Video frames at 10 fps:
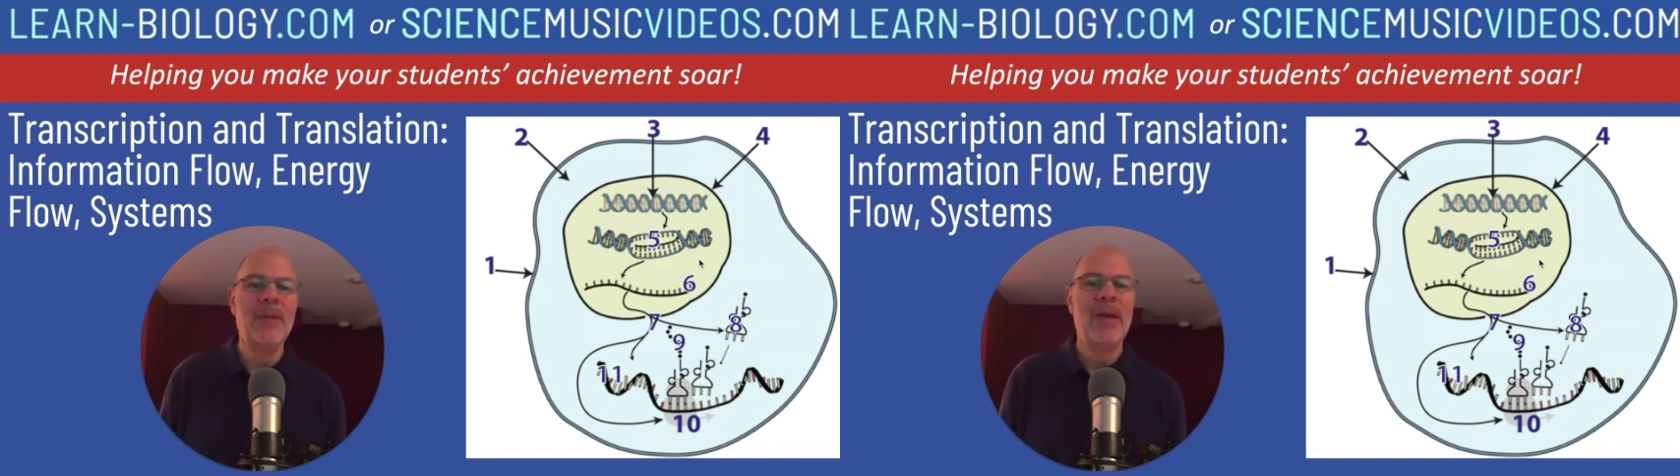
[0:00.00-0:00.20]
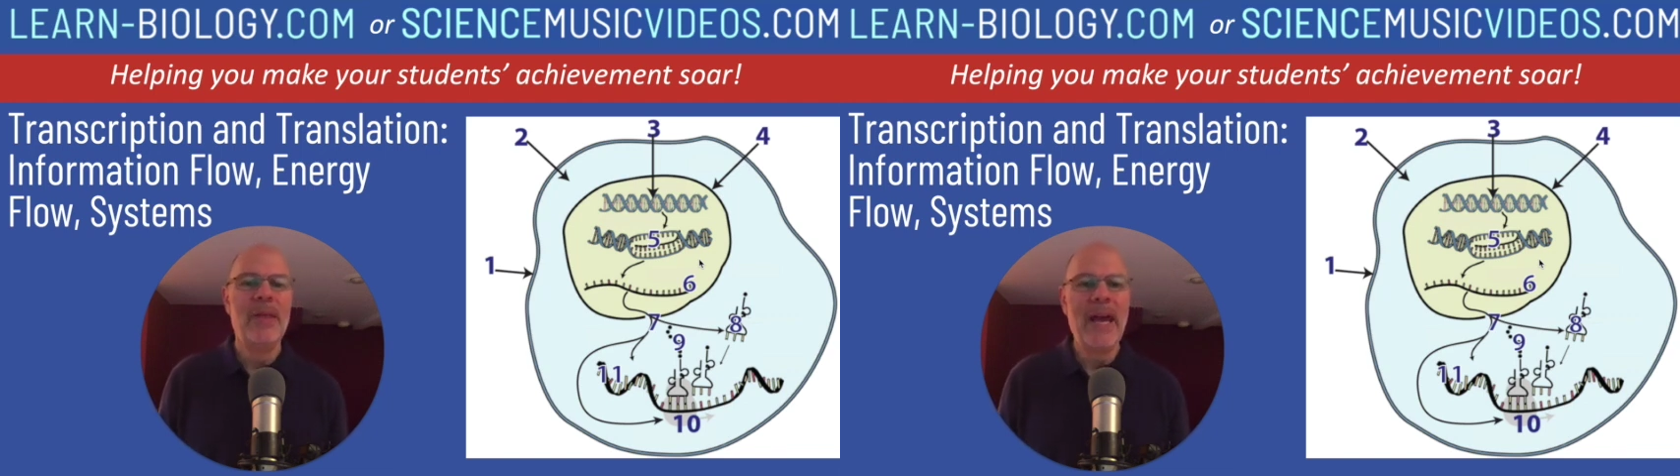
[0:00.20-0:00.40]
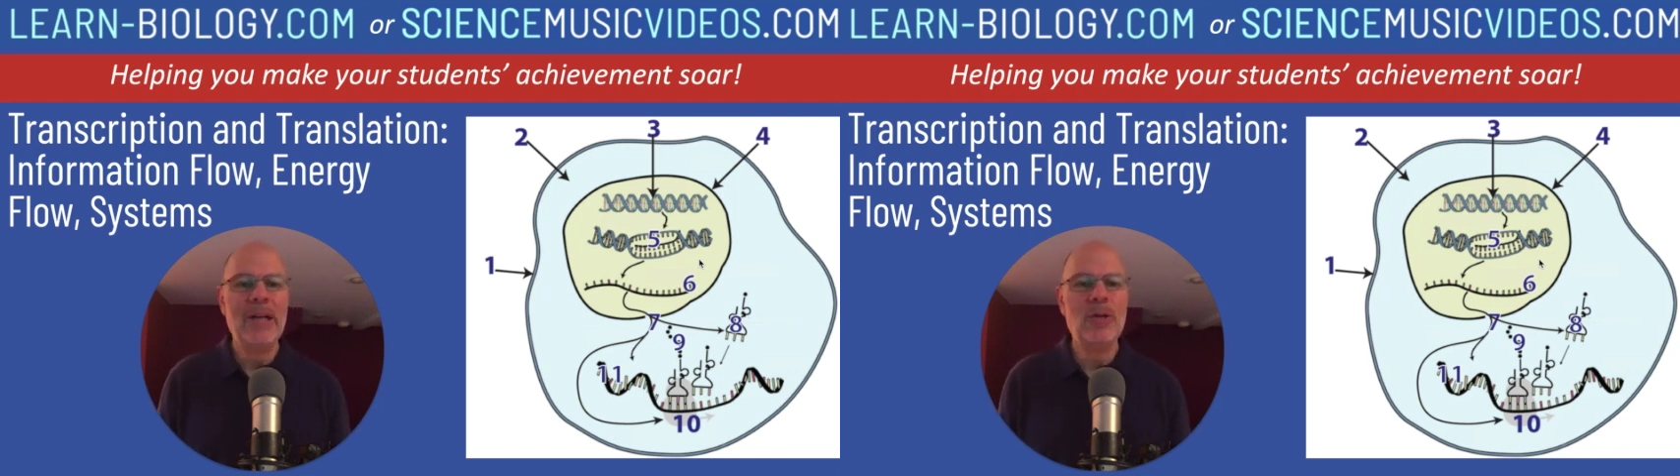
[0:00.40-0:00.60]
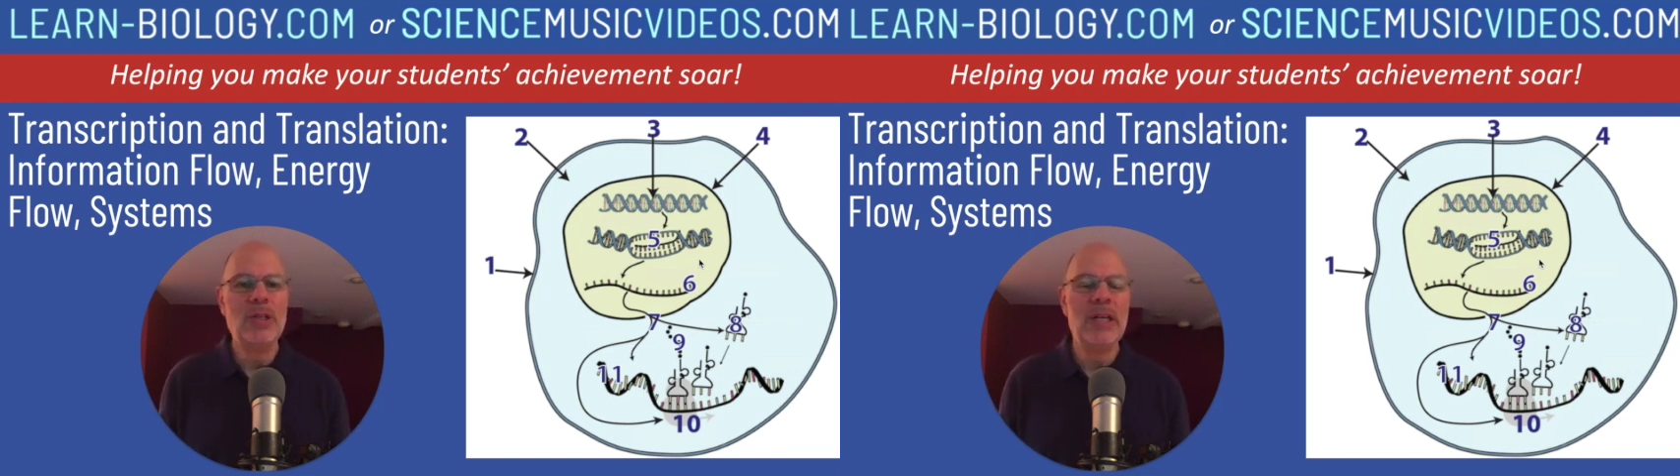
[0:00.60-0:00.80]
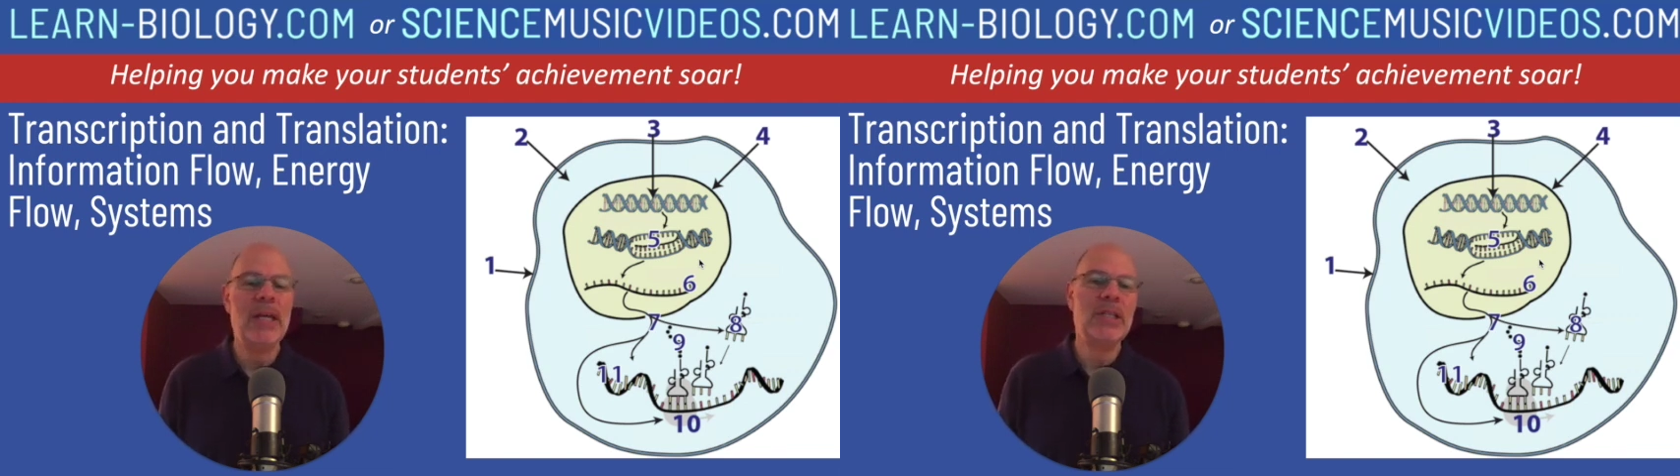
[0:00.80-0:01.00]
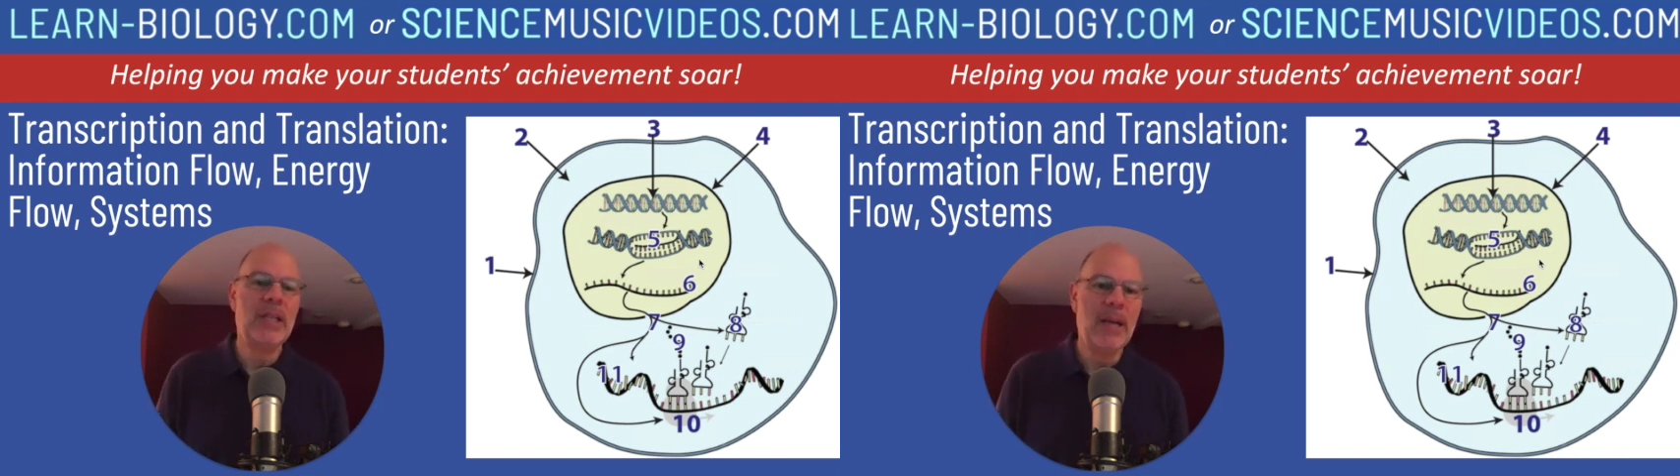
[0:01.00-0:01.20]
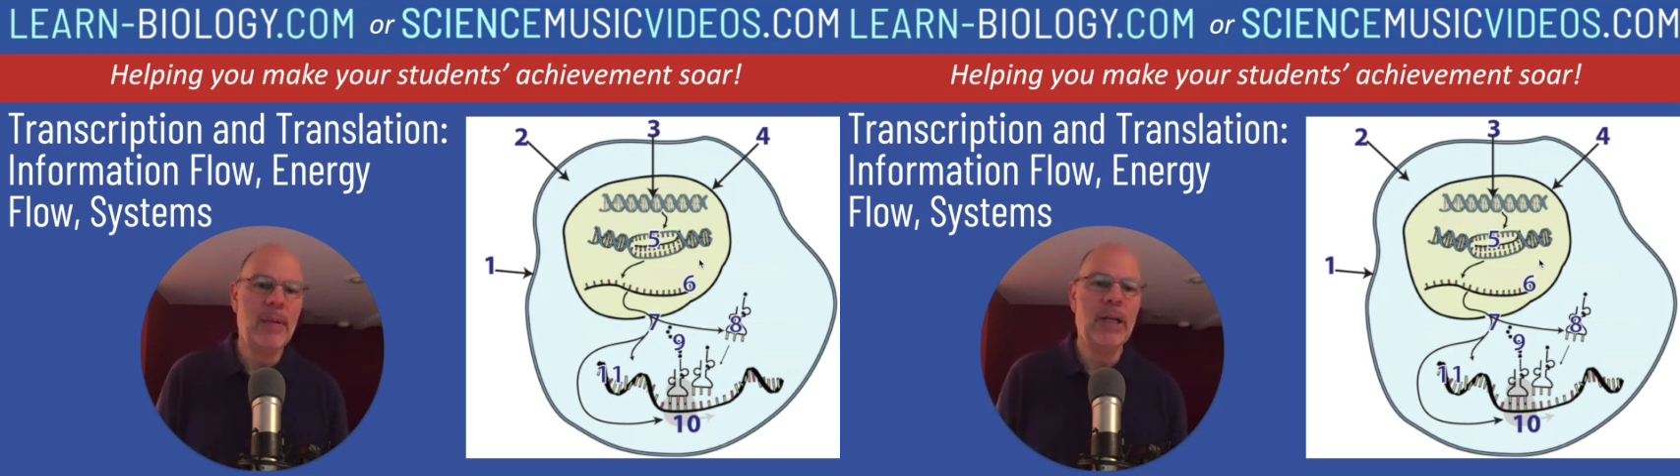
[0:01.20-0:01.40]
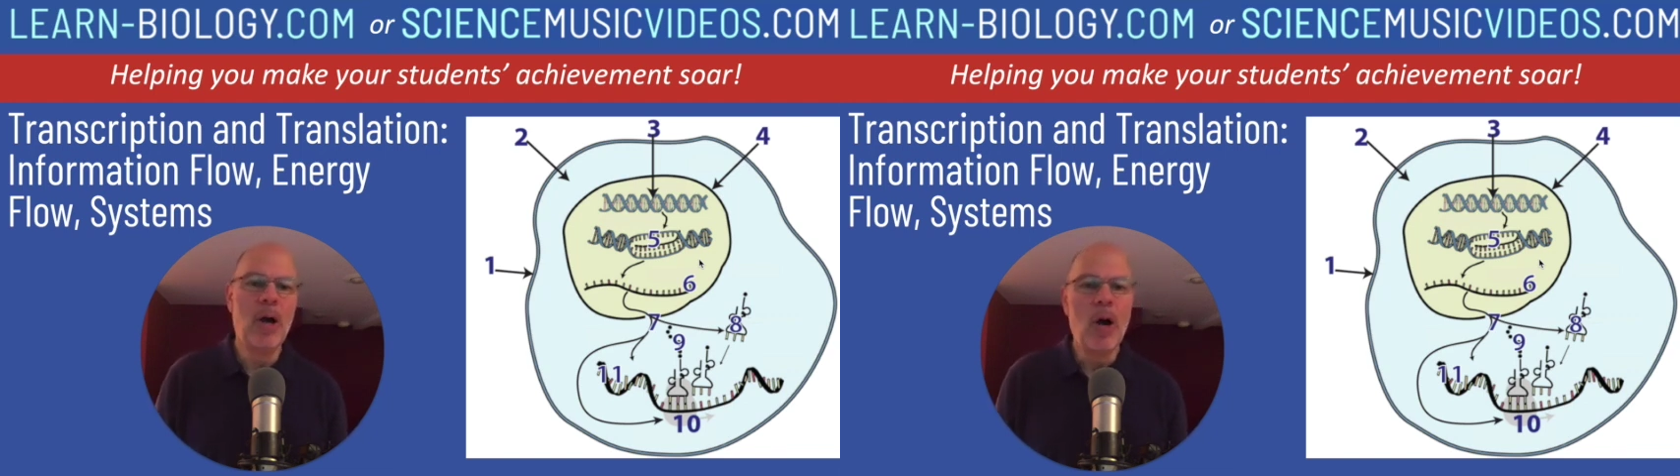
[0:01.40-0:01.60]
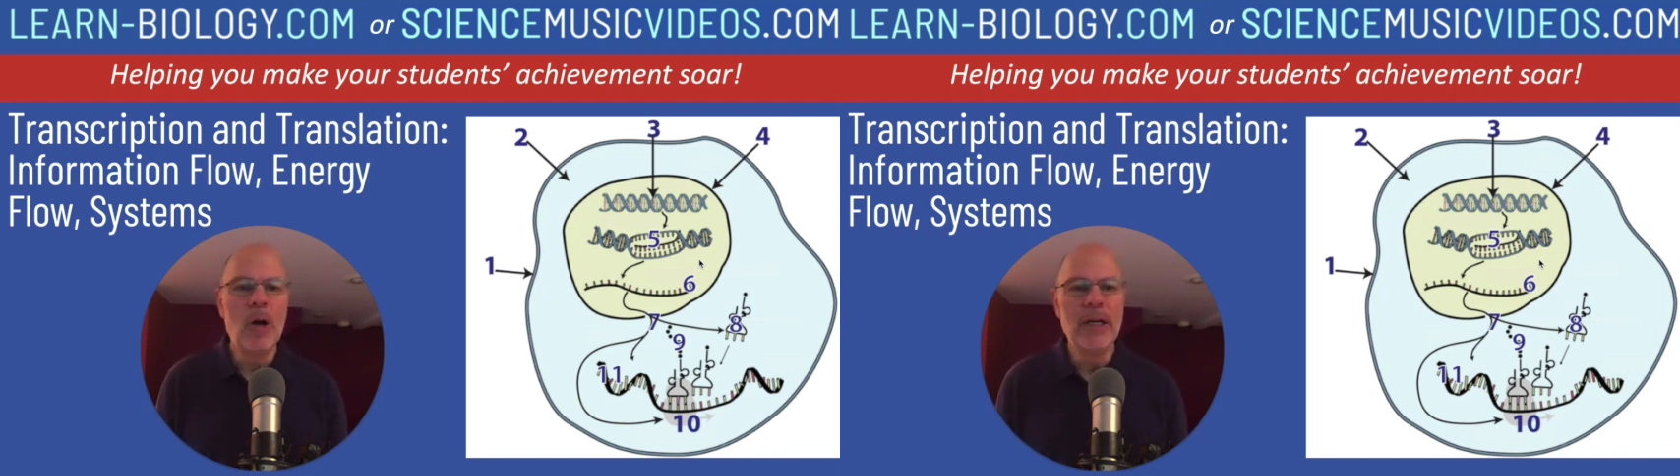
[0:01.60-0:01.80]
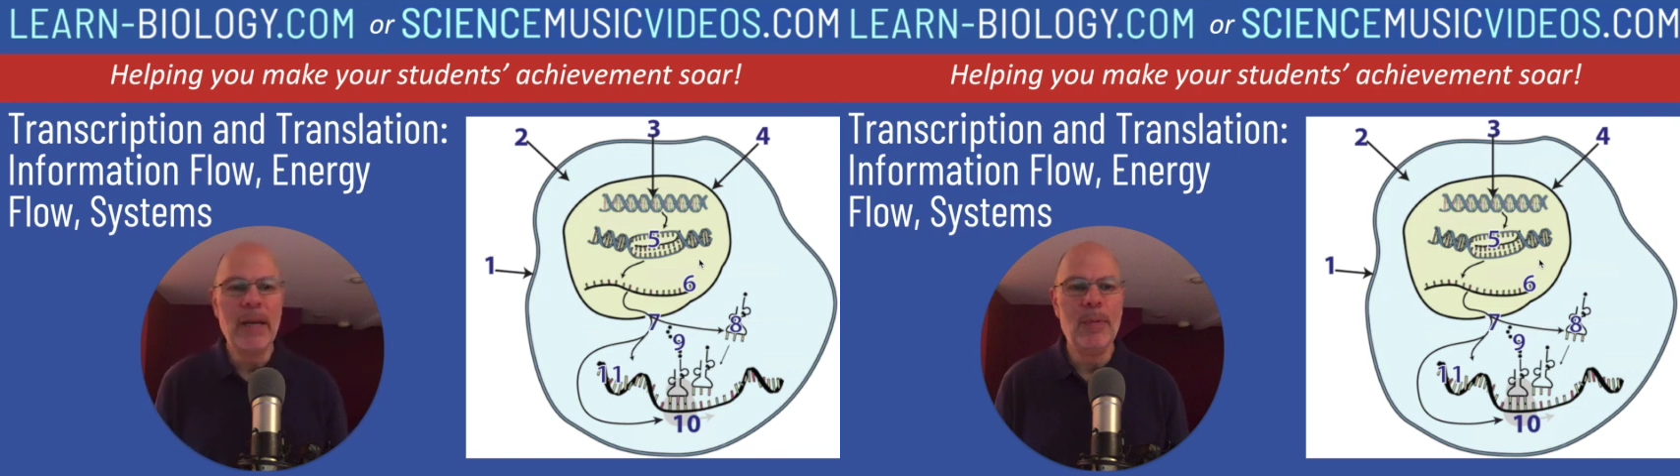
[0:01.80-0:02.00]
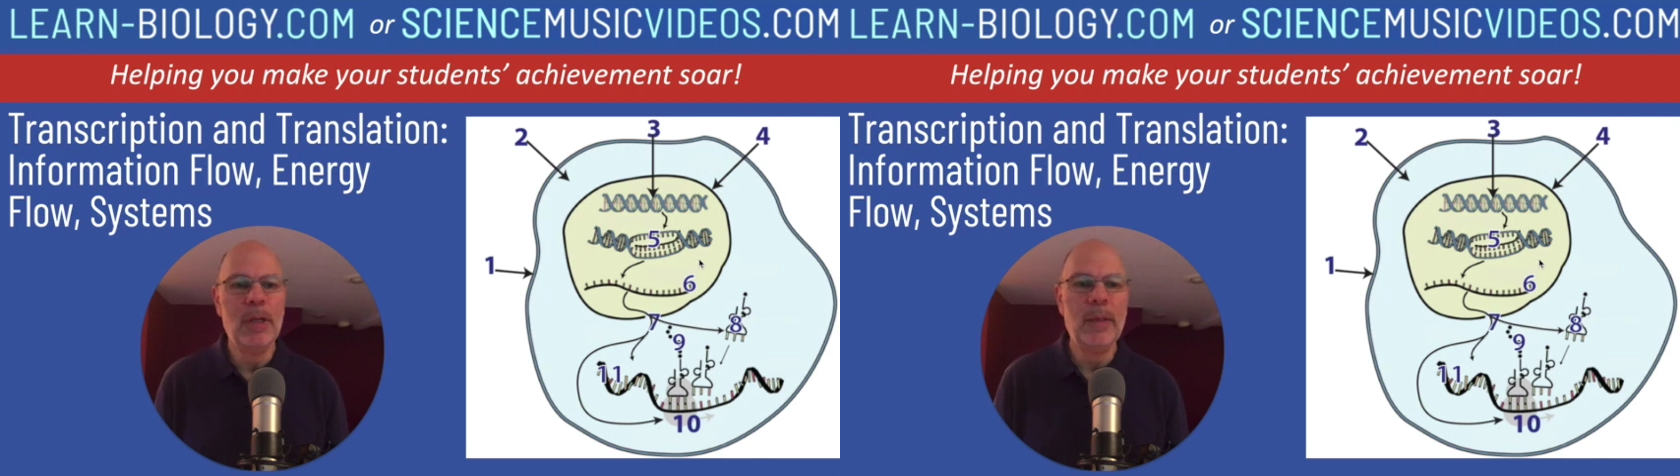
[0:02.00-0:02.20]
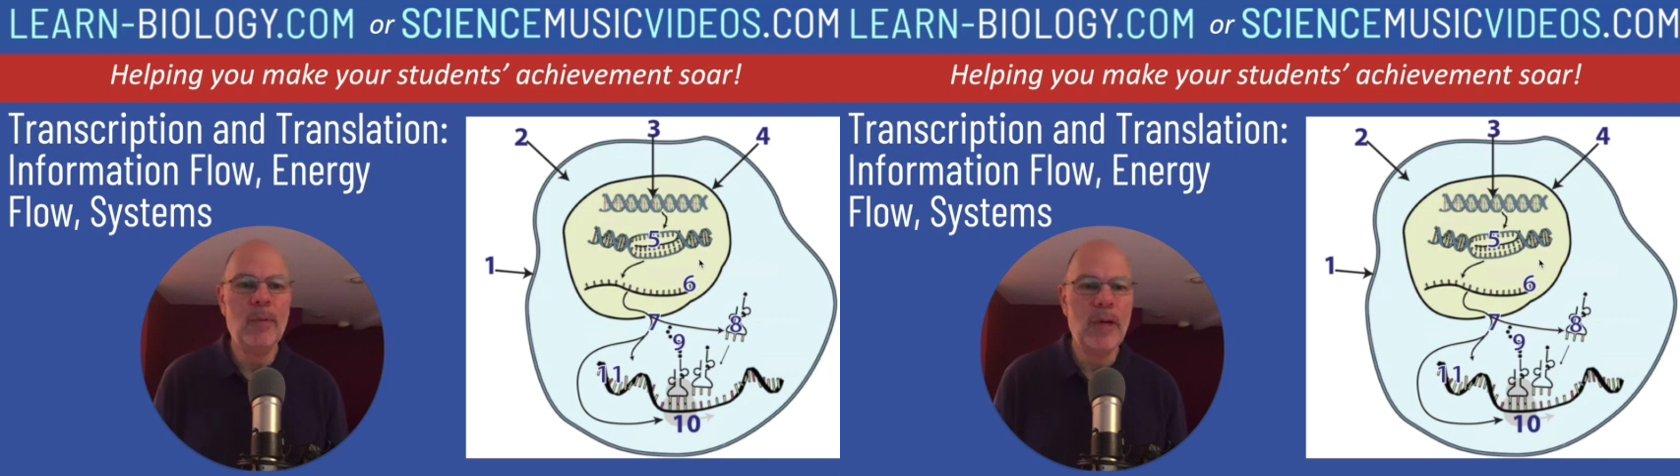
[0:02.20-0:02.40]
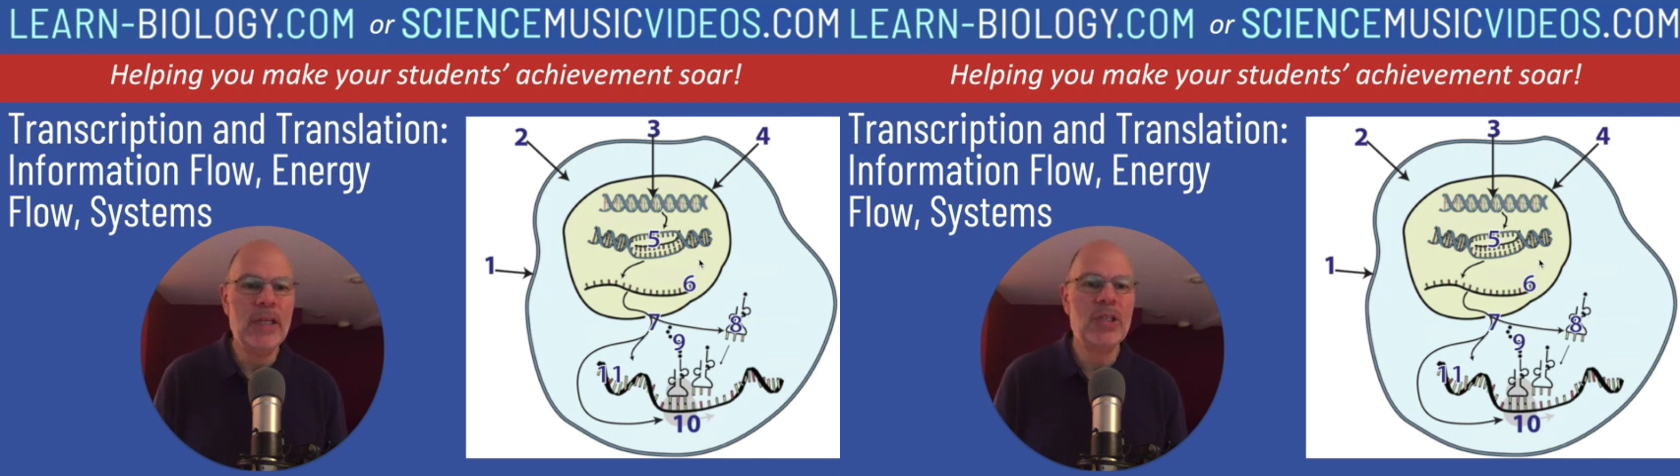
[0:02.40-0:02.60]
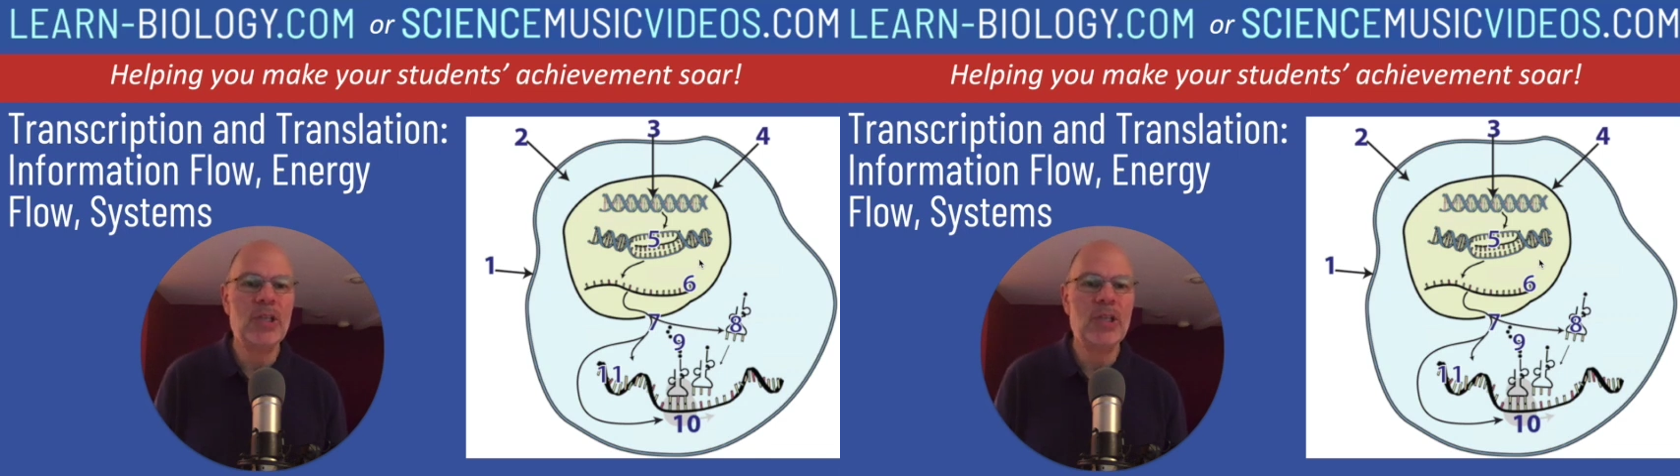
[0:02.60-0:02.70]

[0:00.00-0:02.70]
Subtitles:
the energy that's enabling RNA polymerase